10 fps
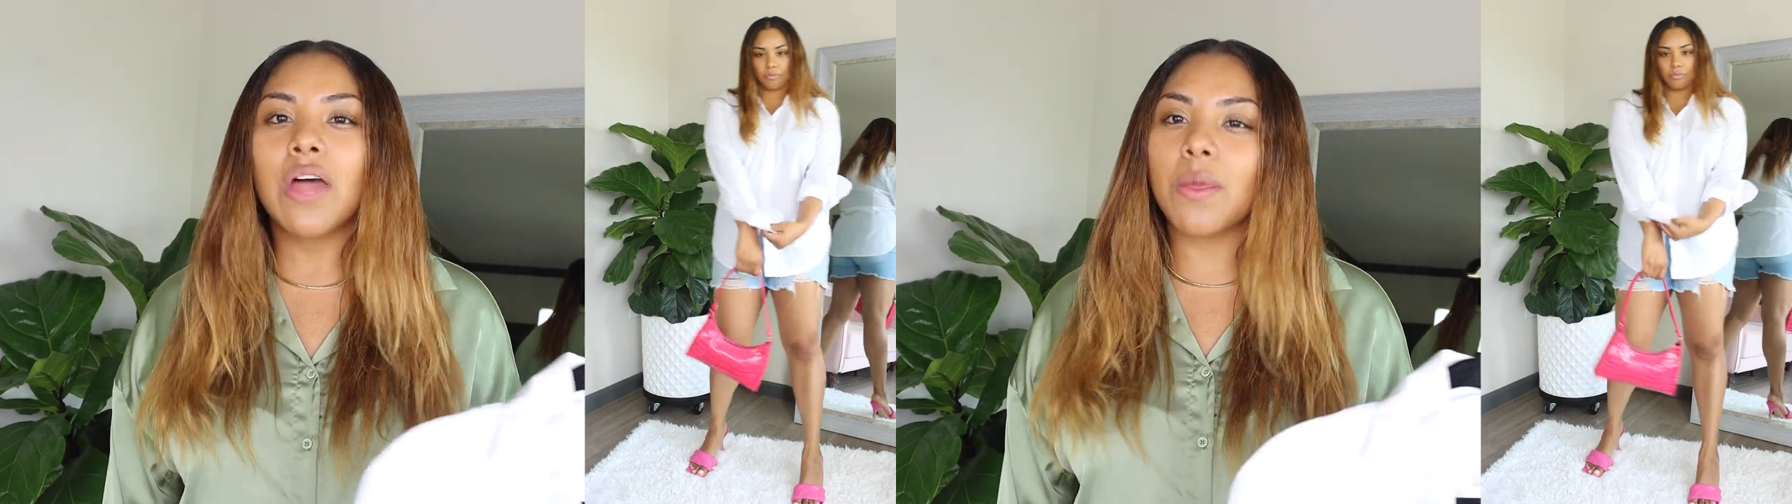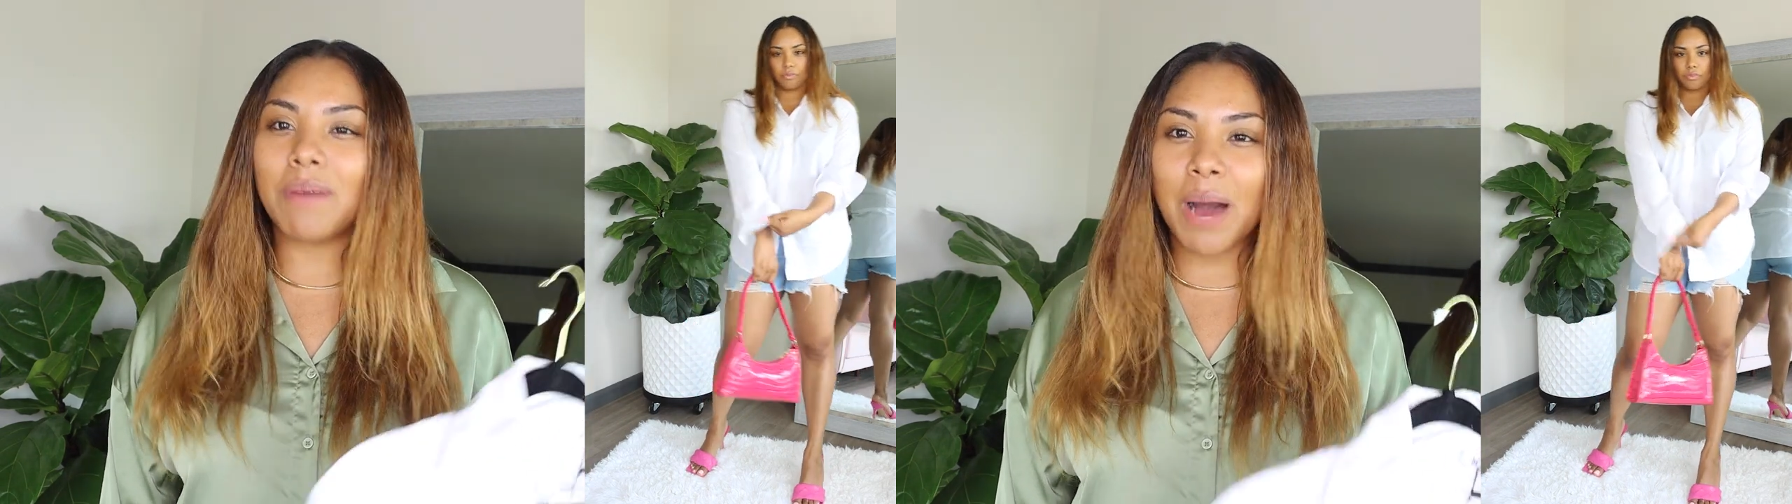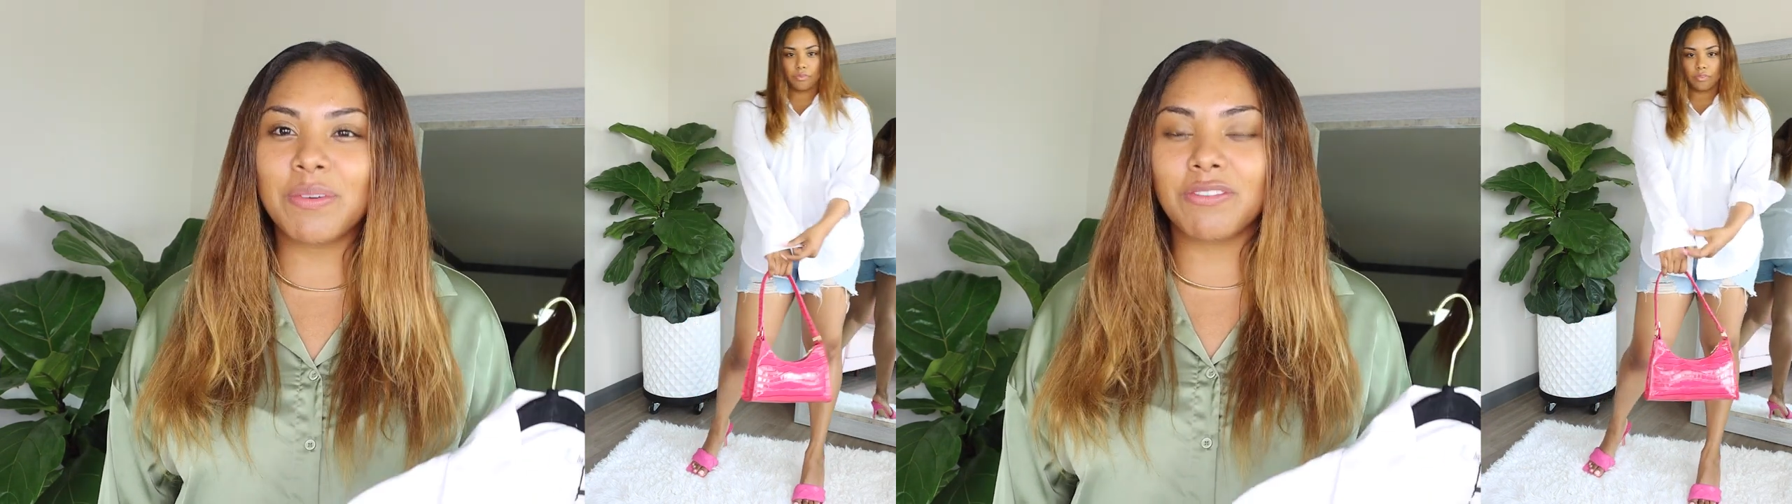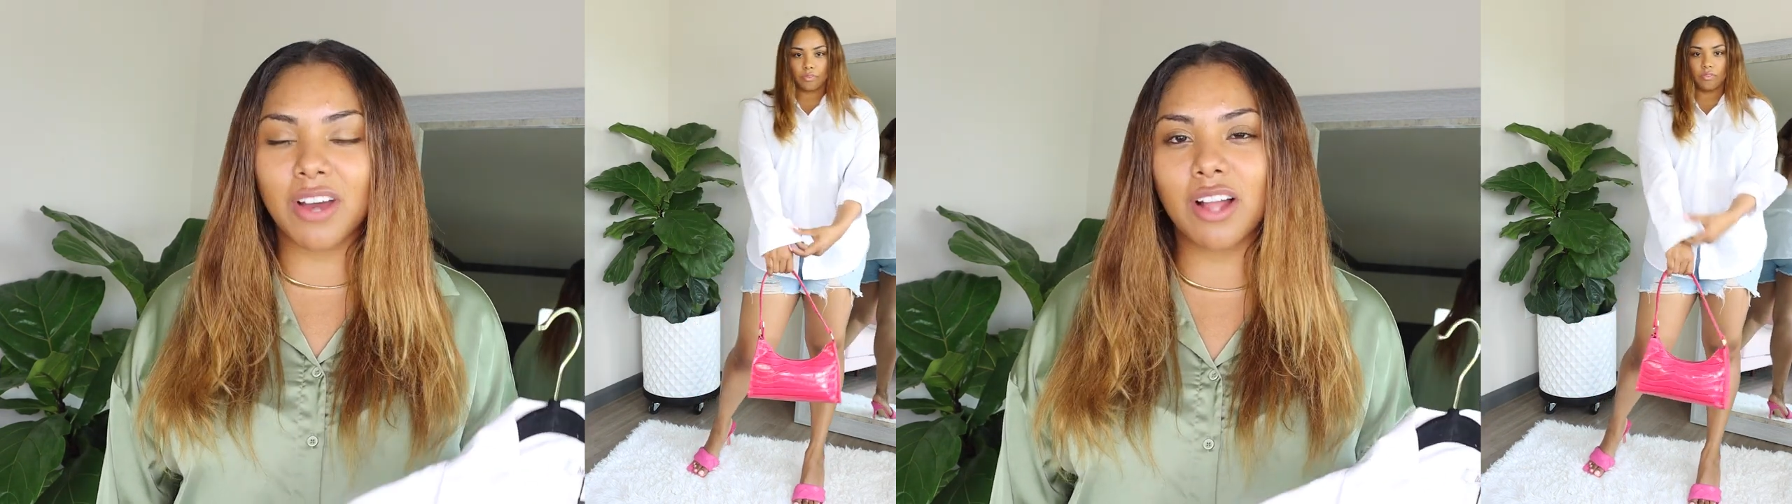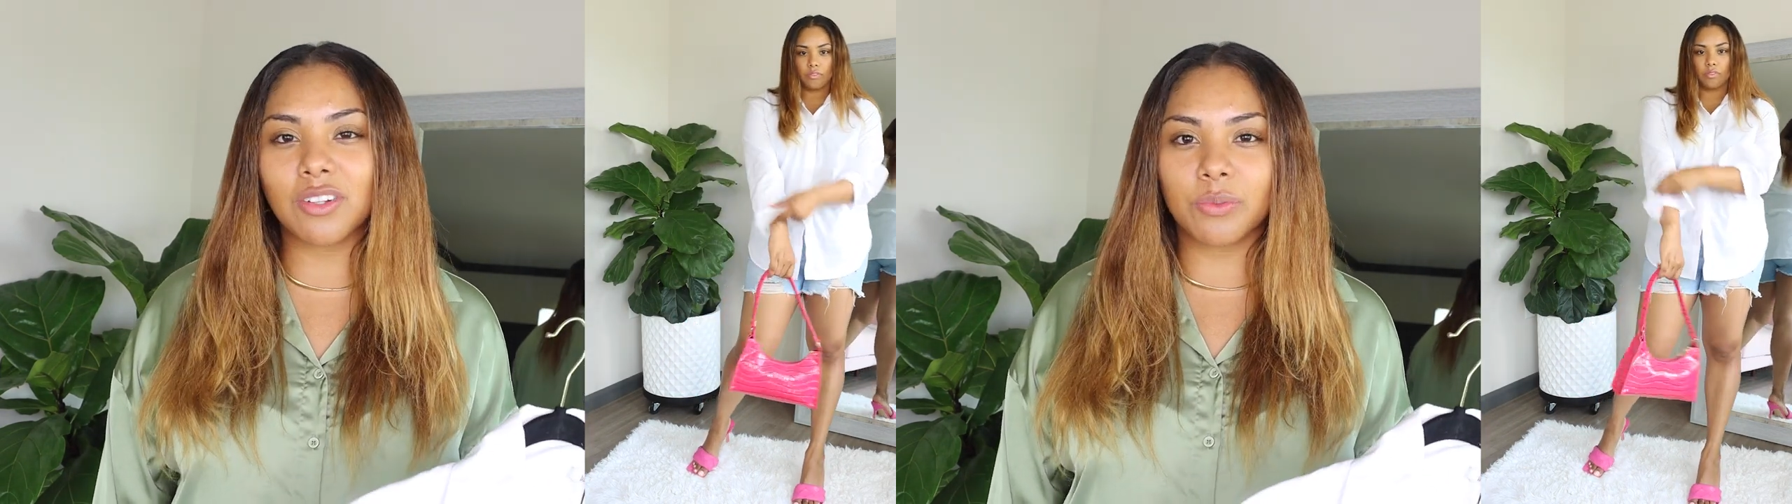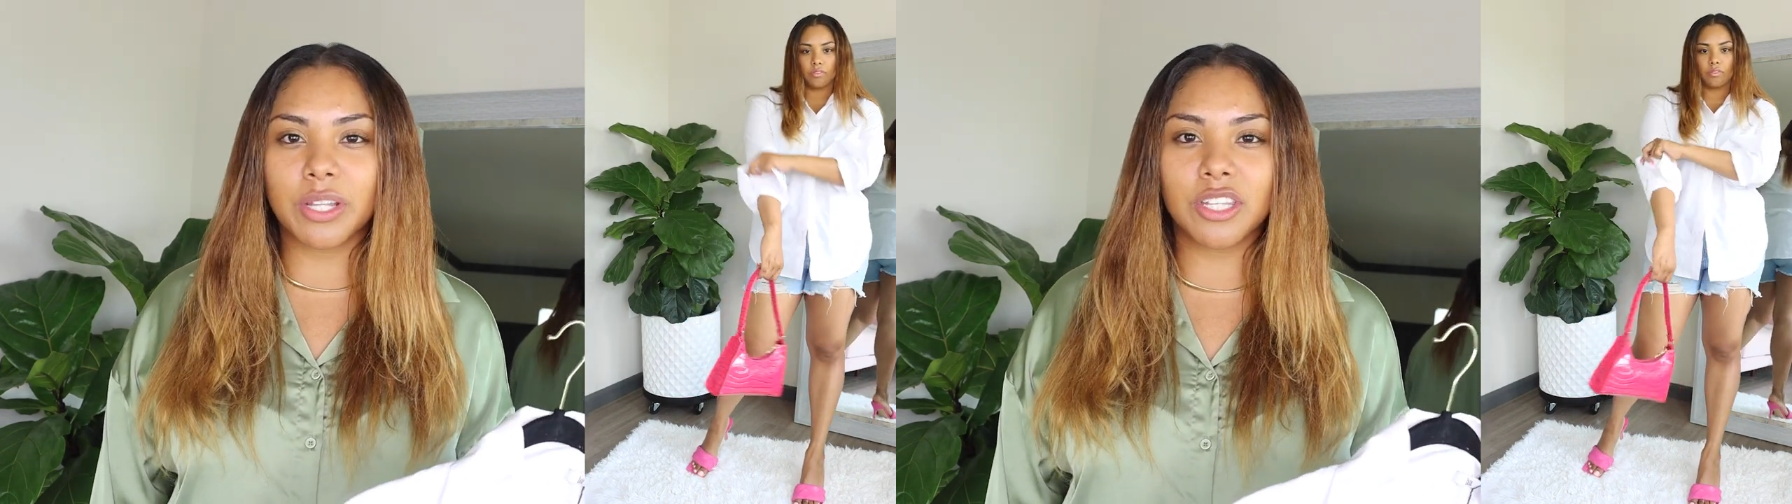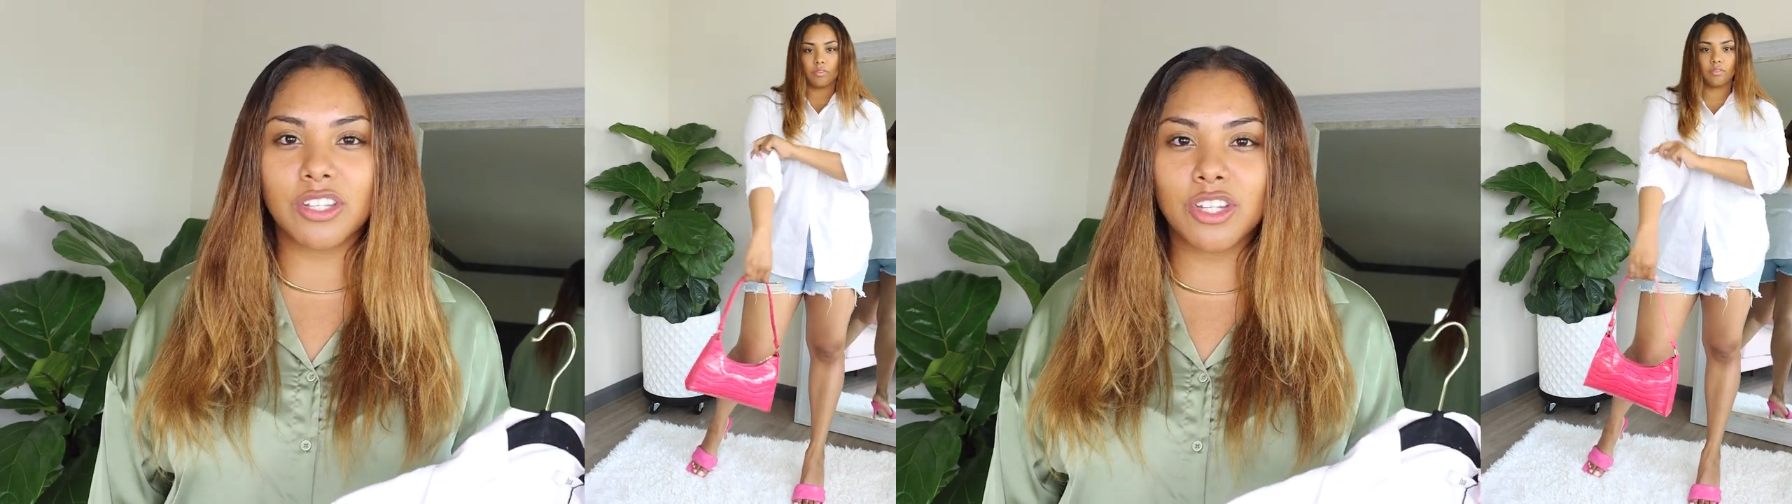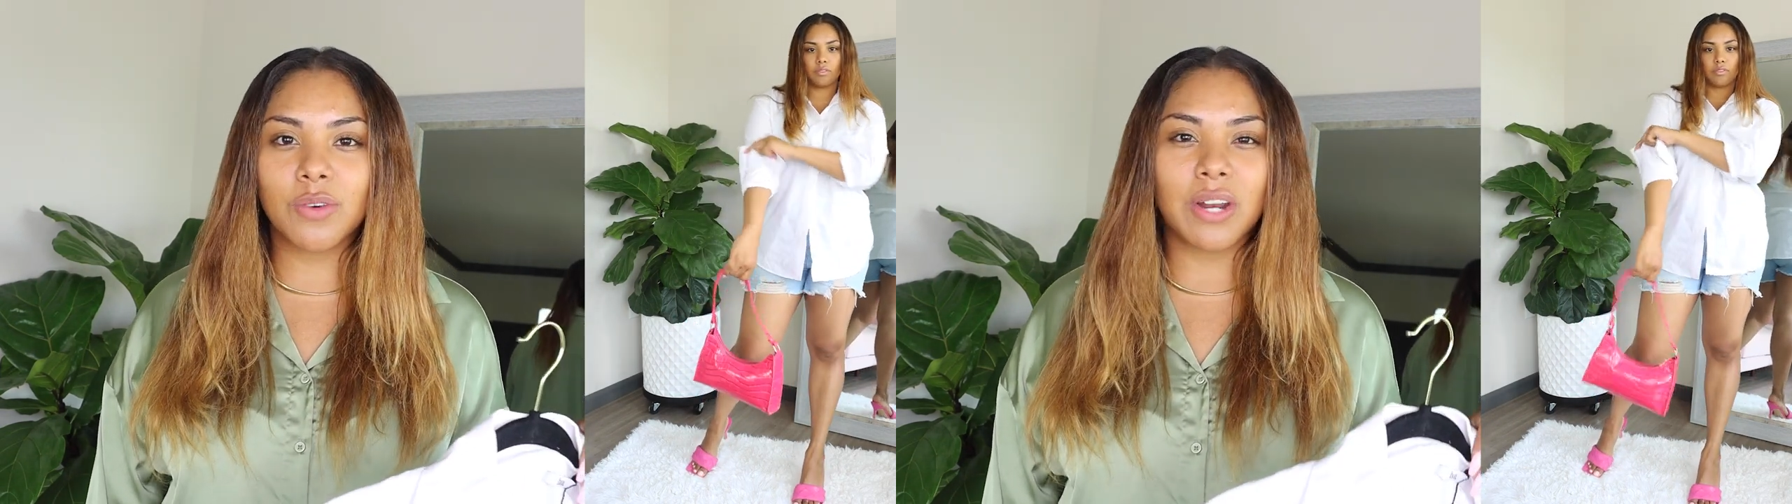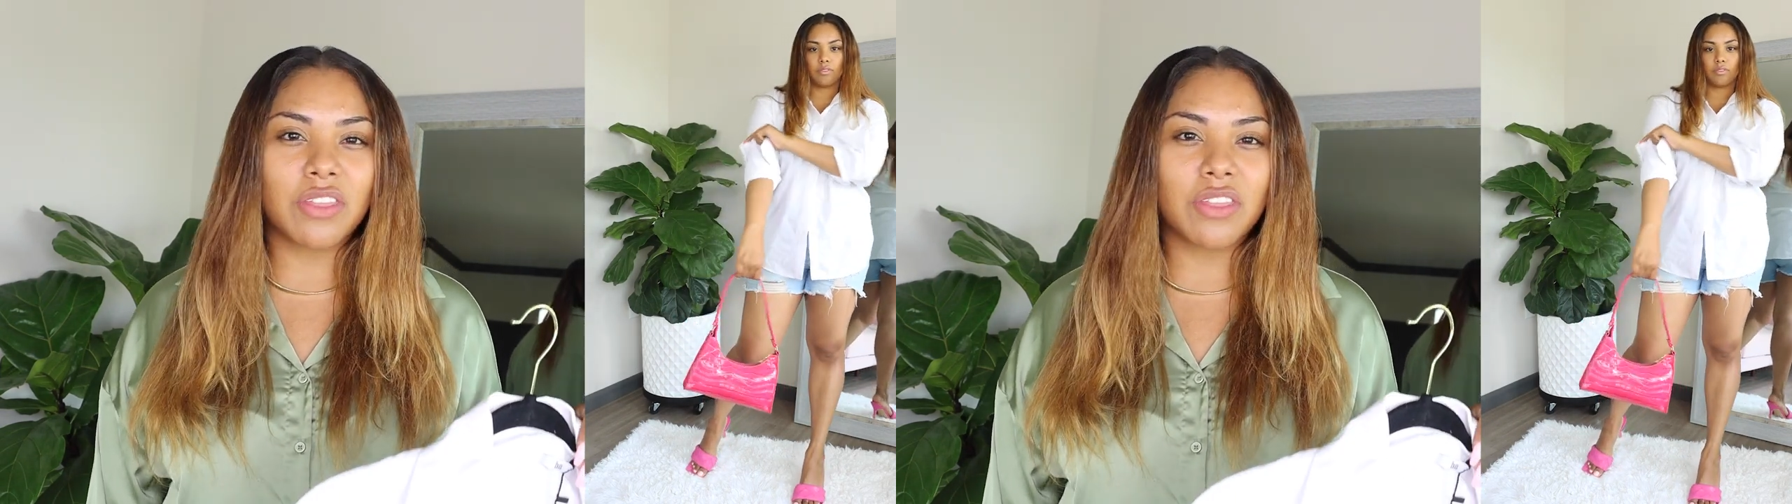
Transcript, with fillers: the pop of color with it too,